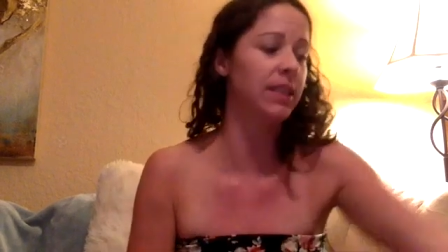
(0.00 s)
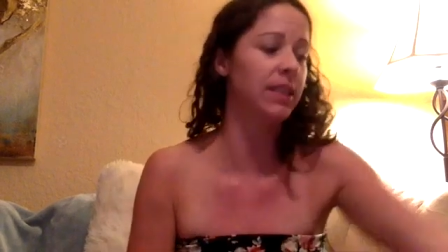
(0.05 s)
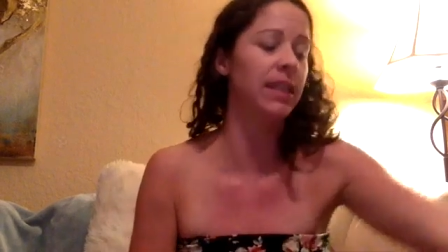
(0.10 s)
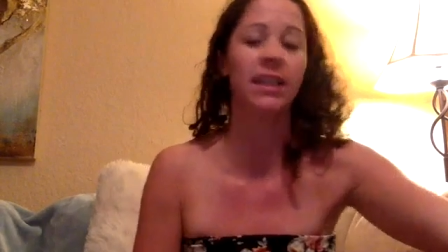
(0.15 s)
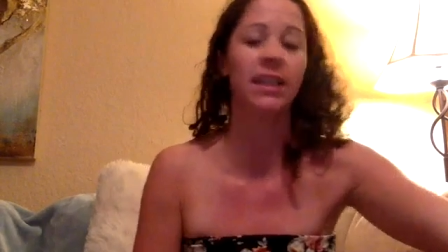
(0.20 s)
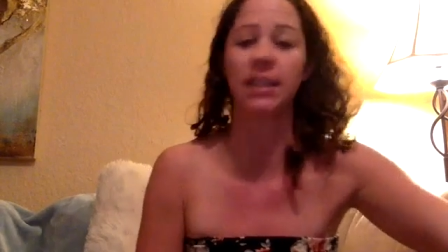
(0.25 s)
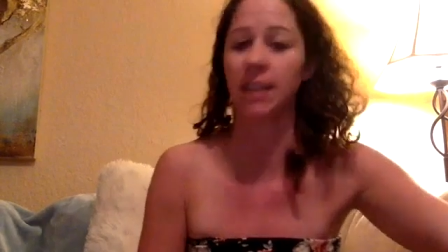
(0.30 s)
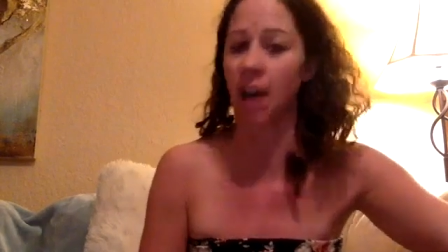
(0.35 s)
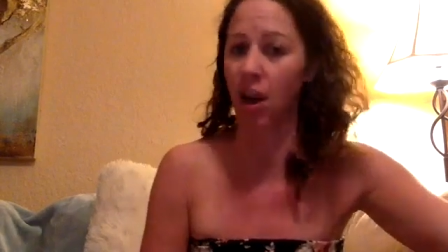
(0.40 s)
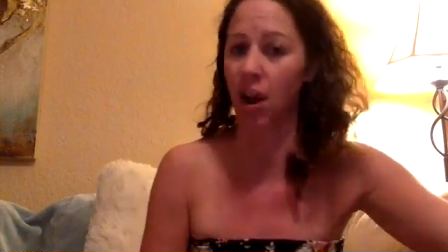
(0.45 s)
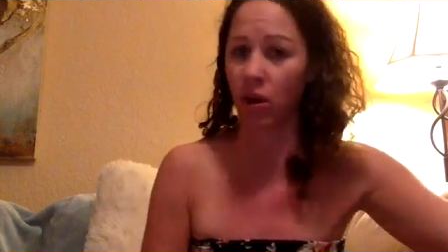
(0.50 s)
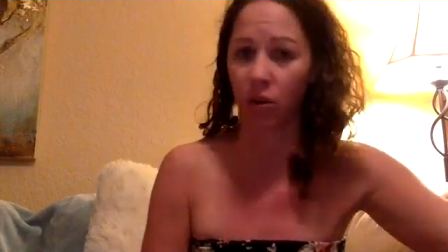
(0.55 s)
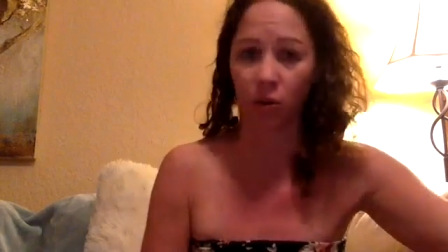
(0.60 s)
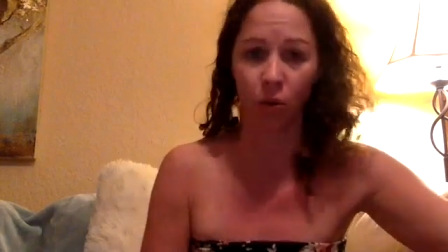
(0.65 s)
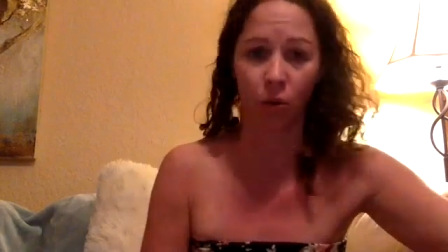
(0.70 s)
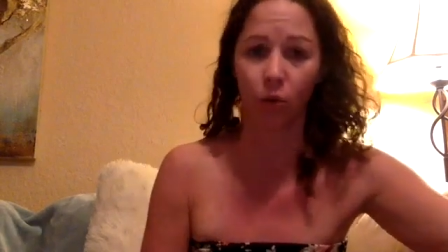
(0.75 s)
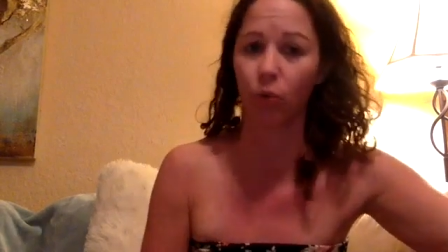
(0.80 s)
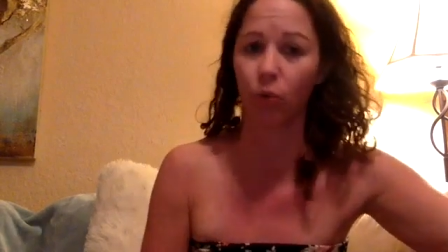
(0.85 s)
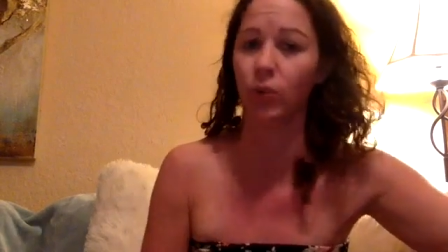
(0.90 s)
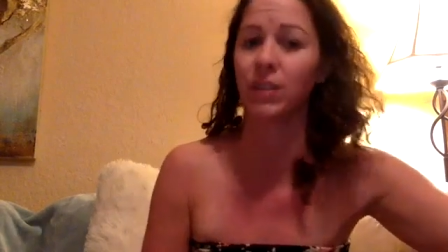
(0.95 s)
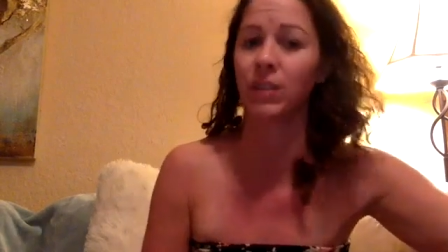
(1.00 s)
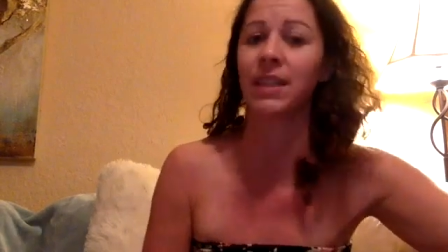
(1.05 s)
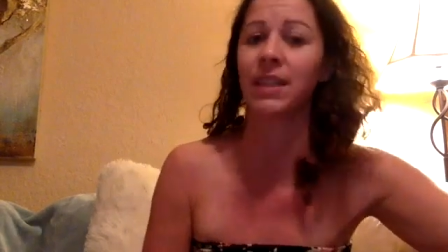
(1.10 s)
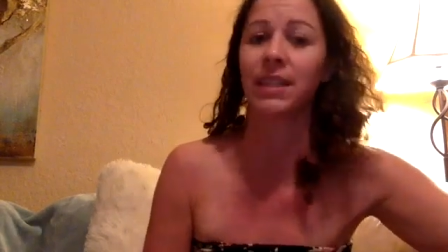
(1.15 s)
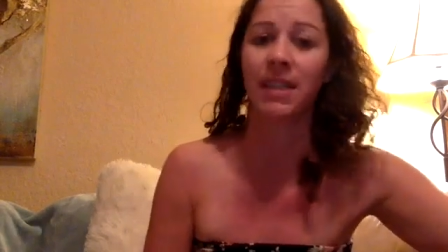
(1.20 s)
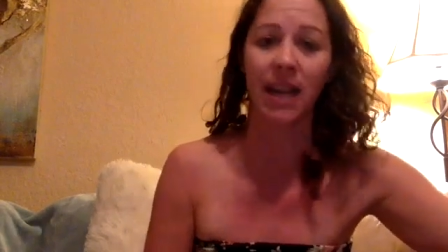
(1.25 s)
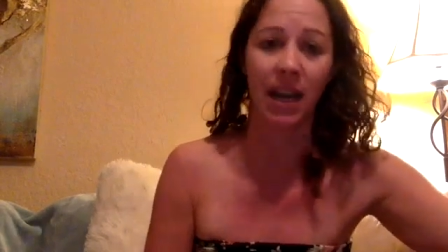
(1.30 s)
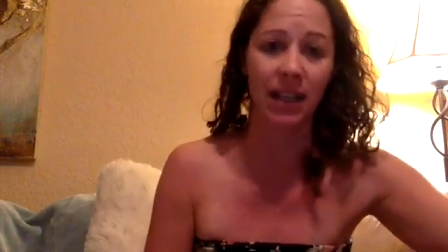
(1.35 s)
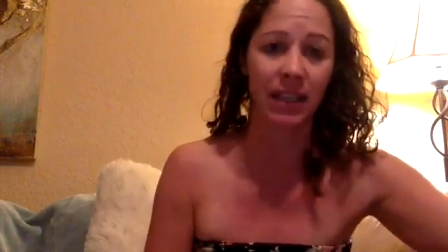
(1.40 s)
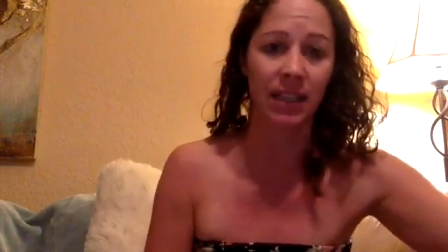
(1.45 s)
It's not gold. It's
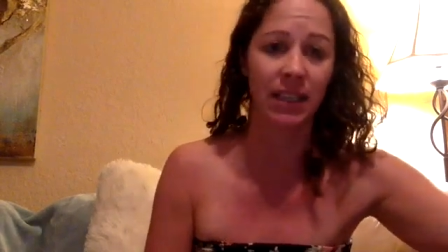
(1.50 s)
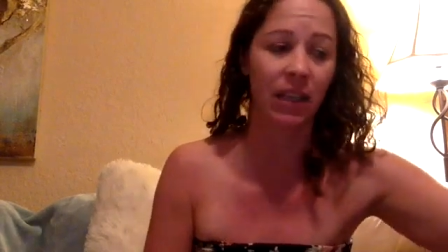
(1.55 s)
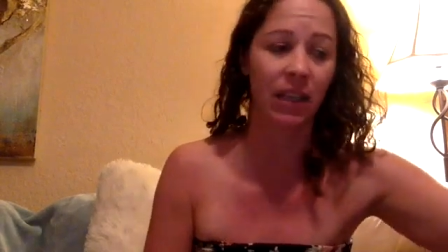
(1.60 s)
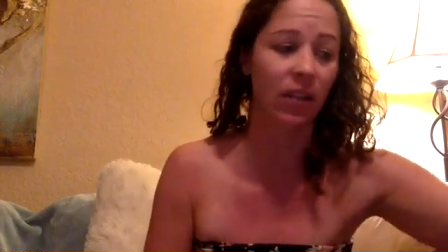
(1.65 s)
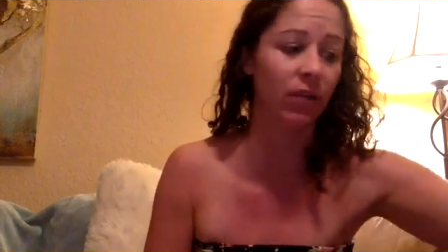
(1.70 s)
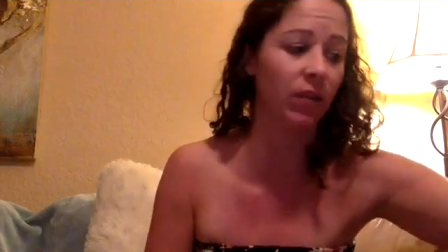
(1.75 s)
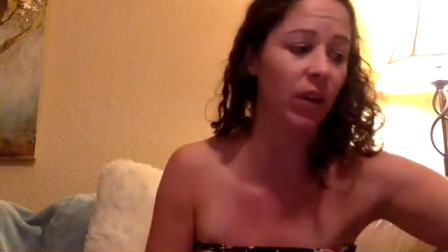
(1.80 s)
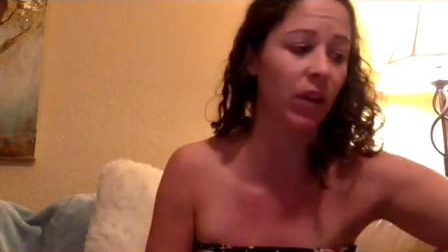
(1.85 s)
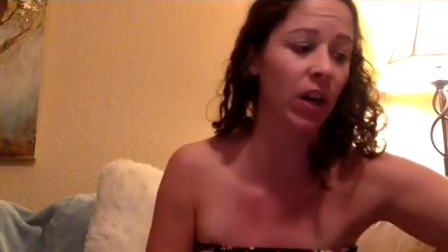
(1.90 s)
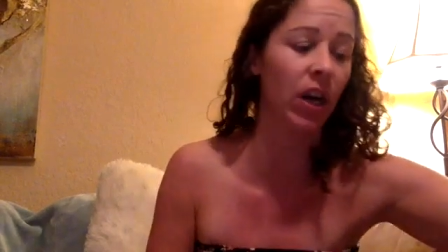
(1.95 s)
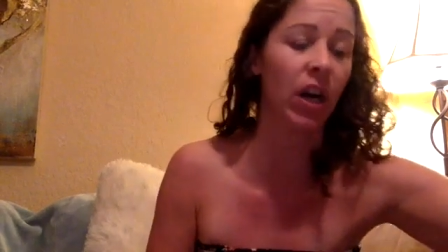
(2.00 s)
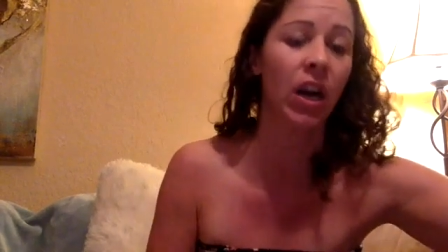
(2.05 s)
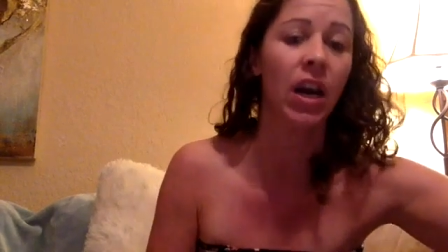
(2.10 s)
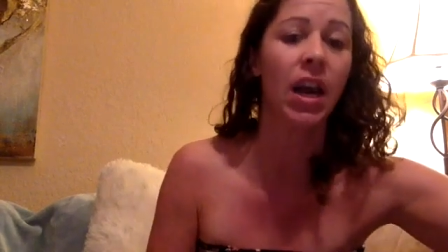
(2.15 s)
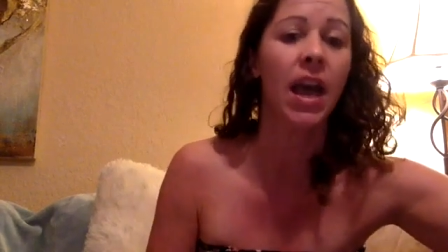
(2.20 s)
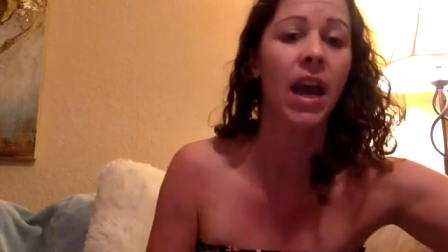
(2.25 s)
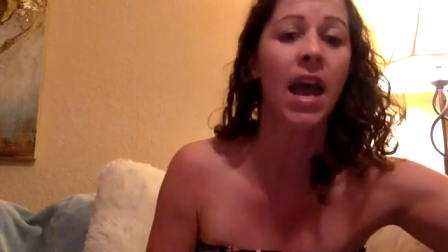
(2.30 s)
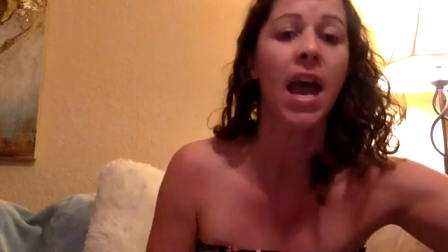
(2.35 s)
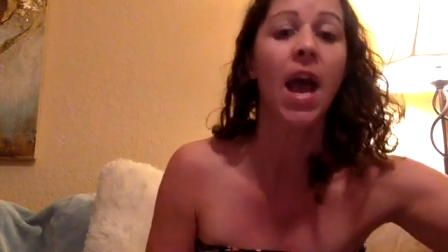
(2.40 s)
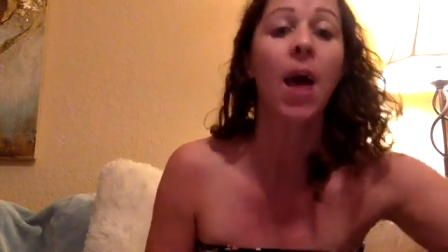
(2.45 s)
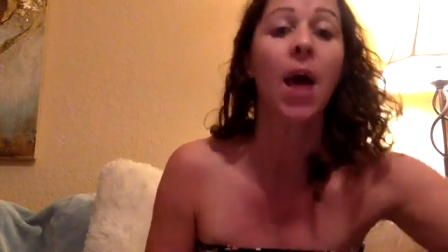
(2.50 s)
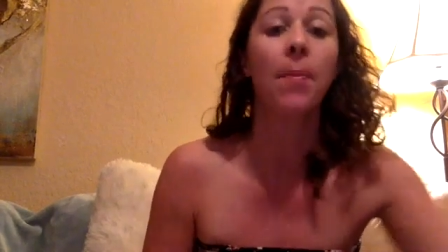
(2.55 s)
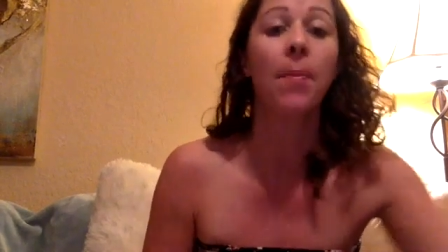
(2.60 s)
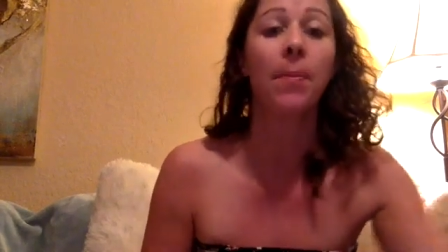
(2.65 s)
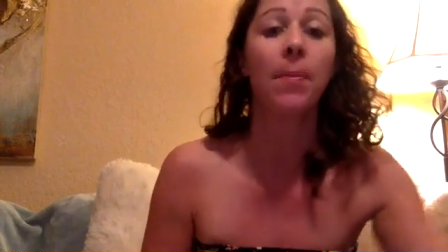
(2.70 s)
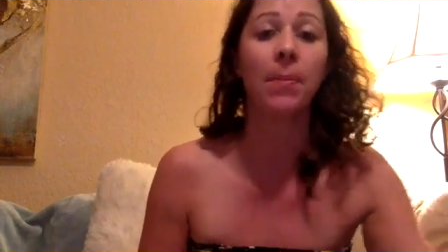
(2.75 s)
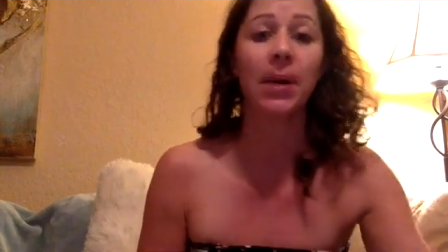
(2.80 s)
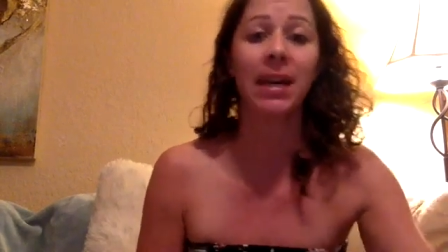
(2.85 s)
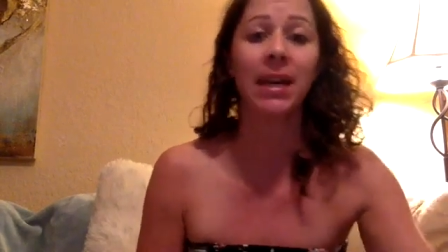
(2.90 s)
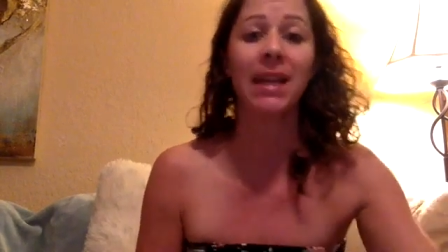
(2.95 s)
not silver.
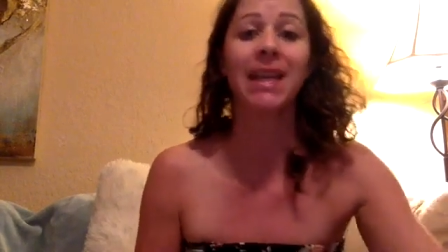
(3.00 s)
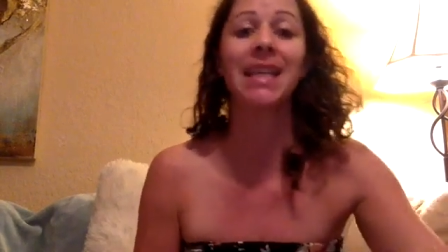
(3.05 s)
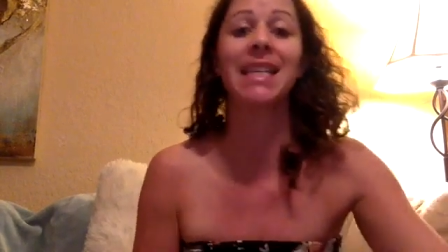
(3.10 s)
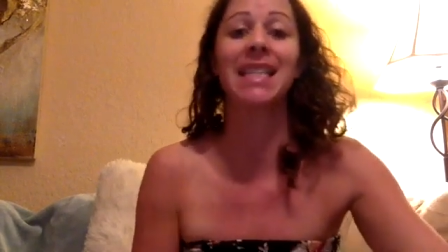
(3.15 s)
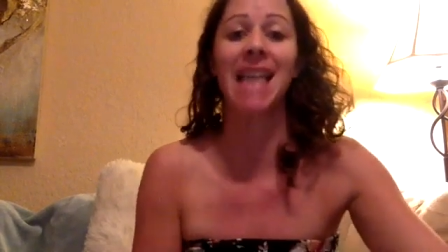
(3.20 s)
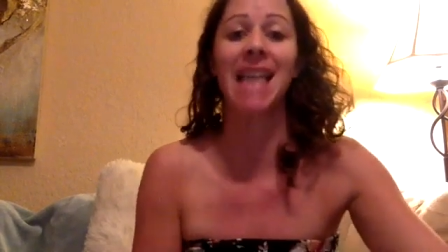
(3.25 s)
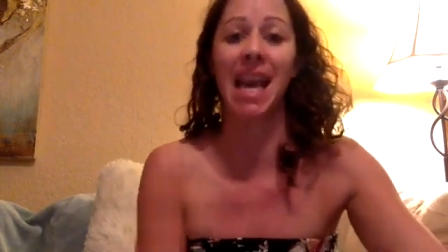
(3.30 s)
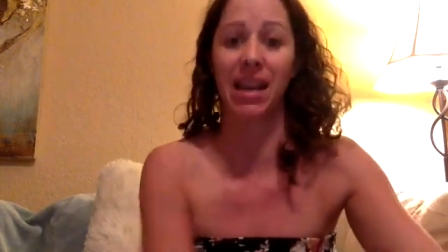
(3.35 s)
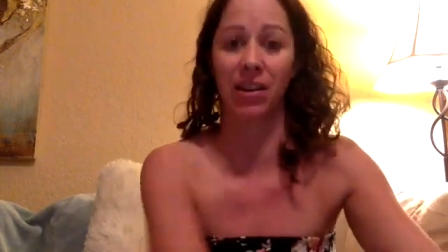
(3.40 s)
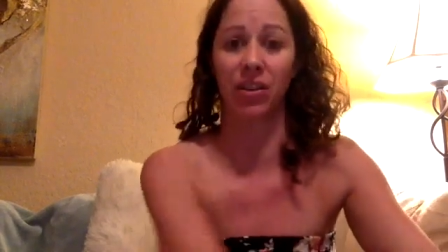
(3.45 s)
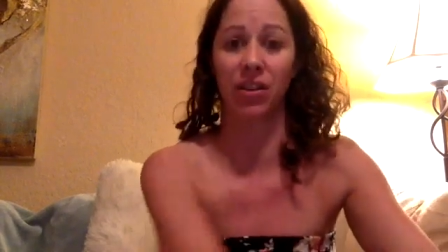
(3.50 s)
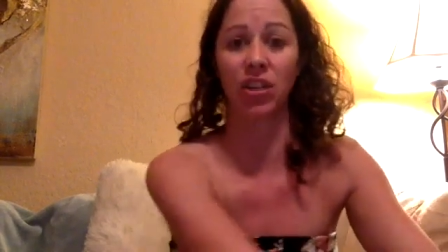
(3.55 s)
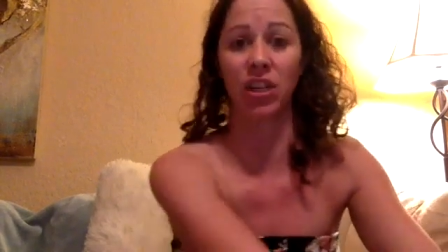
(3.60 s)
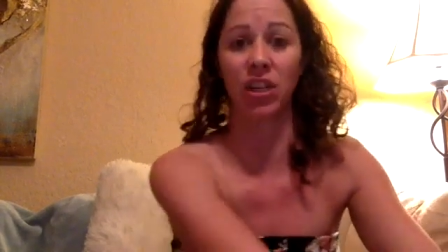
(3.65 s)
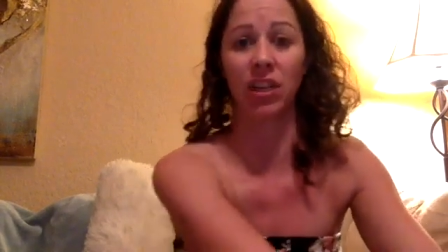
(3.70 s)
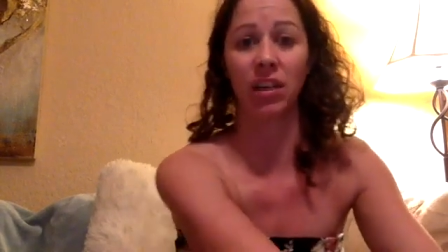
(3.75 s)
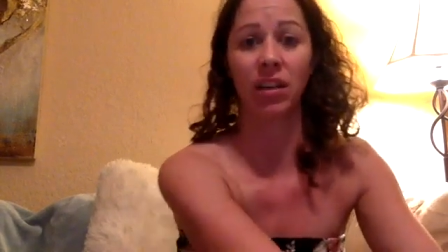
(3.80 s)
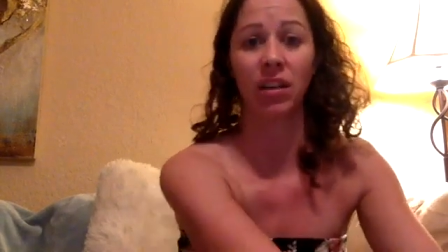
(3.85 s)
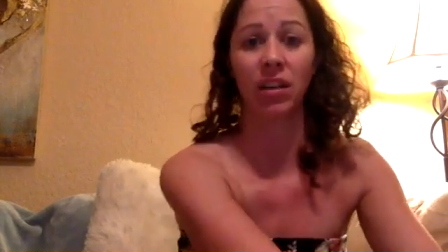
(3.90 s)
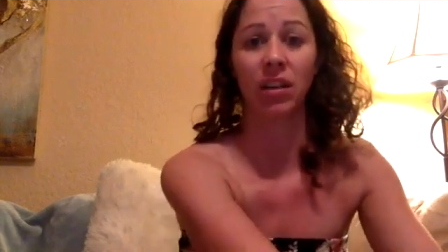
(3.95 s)
Money is energy.